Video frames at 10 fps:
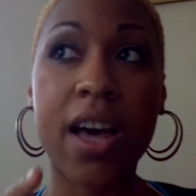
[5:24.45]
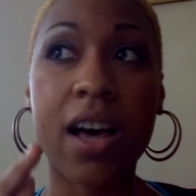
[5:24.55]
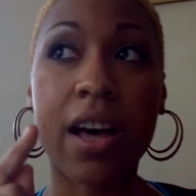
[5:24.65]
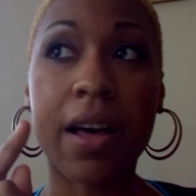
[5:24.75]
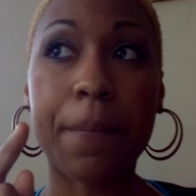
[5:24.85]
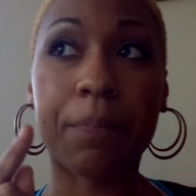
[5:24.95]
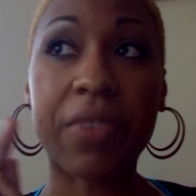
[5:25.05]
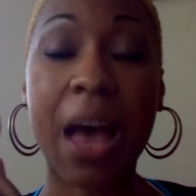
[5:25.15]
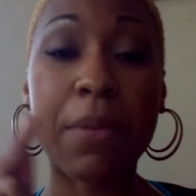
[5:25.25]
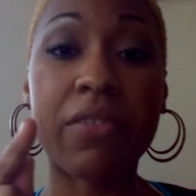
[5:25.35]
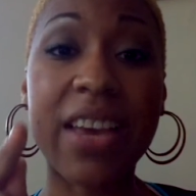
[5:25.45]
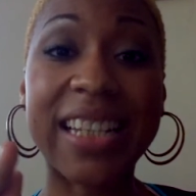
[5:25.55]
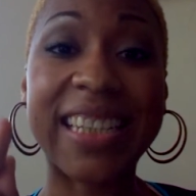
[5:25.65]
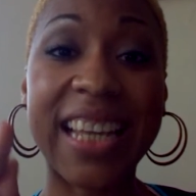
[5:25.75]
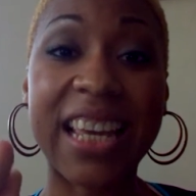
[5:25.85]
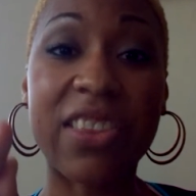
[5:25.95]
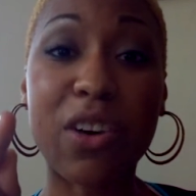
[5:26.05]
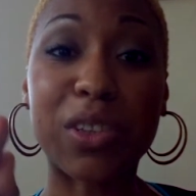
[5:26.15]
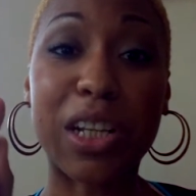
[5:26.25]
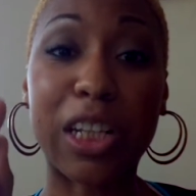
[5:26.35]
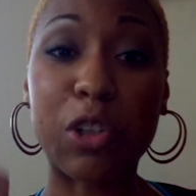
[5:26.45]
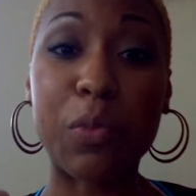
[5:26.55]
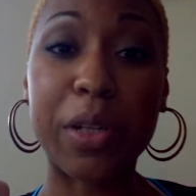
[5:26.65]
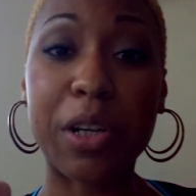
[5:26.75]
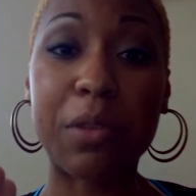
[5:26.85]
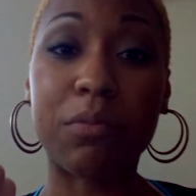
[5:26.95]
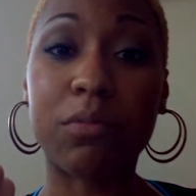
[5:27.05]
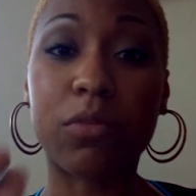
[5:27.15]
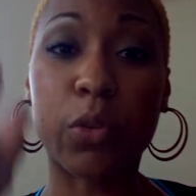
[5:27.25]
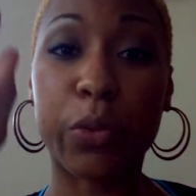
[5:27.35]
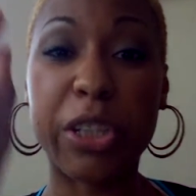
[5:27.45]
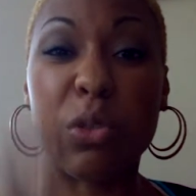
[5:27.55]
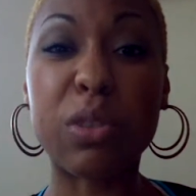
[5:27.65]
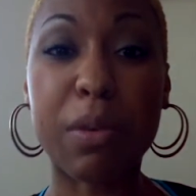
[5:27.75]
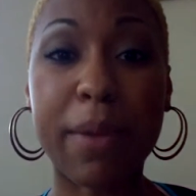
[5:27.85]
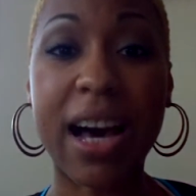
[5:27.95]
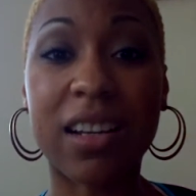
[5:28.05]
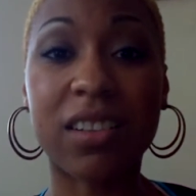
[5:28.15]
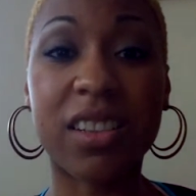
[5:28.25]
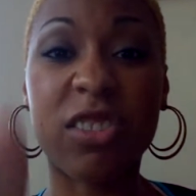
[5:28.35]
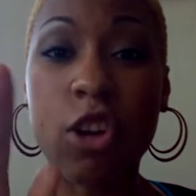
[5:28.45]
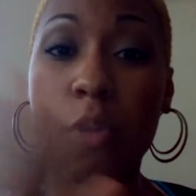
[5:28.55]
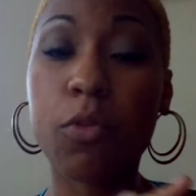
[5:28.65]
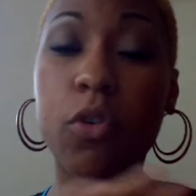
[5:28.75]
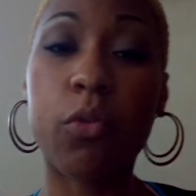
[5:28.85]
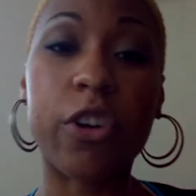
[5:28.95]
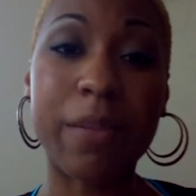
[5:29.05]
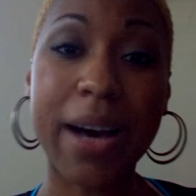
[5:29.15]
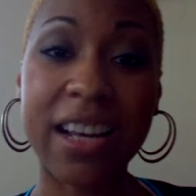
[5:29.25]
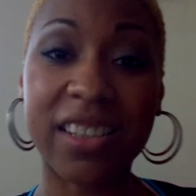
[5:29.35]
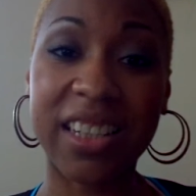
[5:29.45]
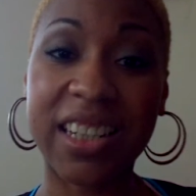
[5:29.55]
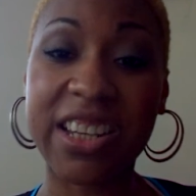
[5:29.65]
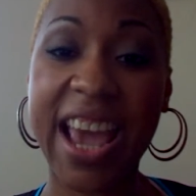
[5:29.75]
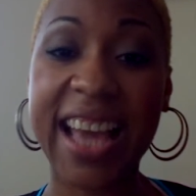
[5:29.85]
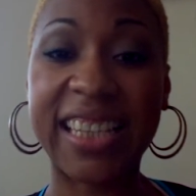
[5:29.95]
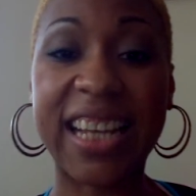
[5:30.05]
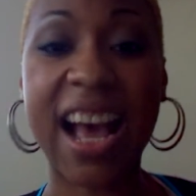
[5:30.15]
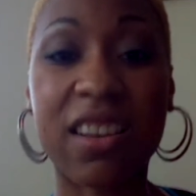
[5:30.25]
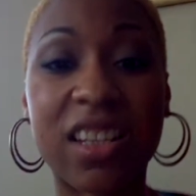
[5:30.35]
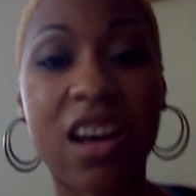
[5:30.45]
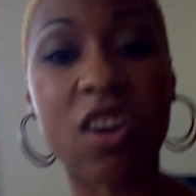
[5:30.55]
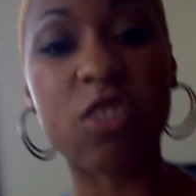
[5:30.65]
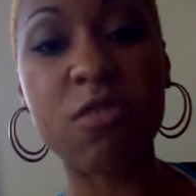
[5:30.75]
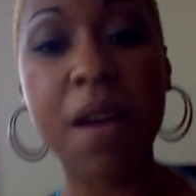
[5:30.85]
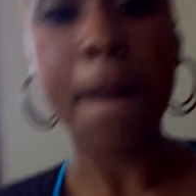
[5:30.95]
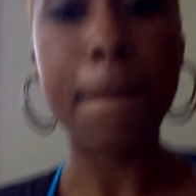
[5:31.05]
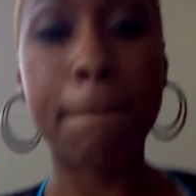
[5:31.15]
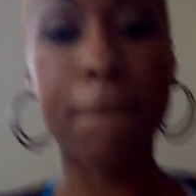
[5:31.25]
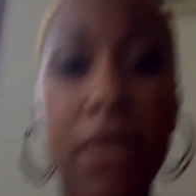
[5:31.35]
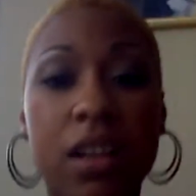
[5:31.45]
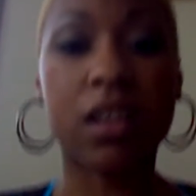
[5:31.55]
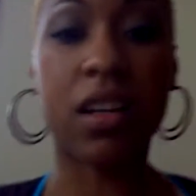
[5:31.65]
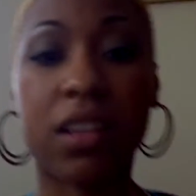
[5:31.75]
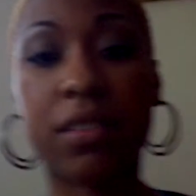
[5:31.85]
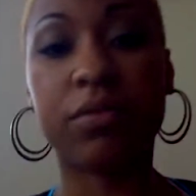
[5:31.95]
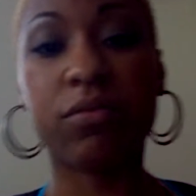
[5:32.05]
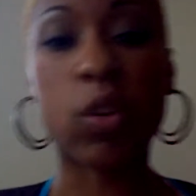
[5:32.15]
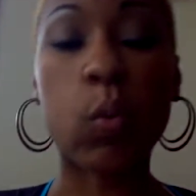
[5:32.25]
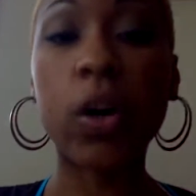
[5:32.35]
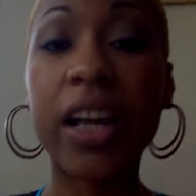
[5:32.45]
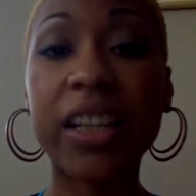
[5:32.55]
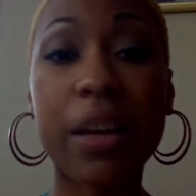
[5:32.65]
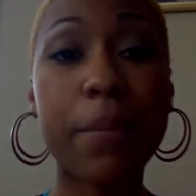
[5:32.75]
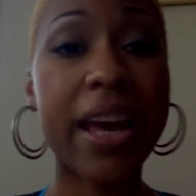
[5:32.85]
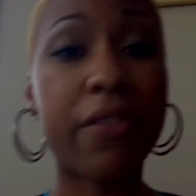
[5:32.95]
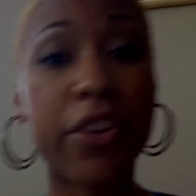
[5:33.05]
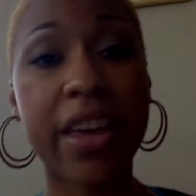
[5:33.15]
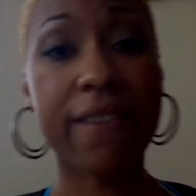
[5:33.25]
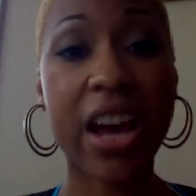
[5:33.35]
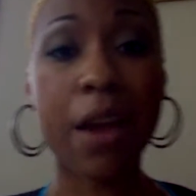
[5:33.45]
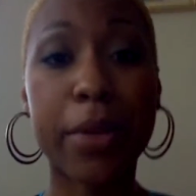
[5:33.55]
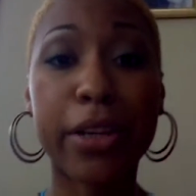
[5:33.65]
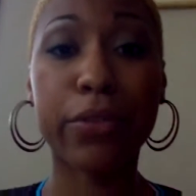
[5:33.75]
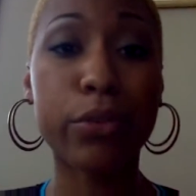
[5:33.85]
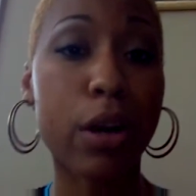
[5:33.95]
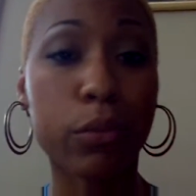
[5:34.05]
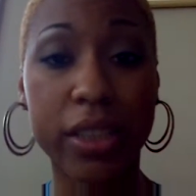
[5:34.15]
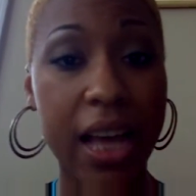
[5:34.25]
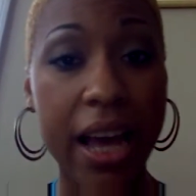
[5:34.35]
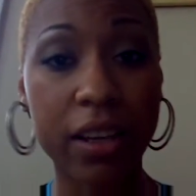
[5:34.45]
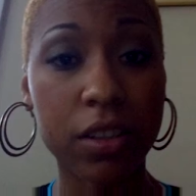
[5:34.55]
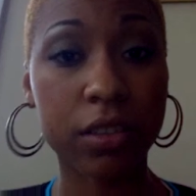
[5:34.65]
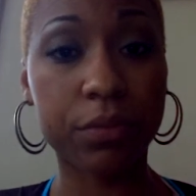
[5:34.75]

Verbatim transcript: um, I'm investing in those aluminum reusable bottles. No more water bottles in the Jackson household. Uh, one, they're bad for the environment if you don't recycle.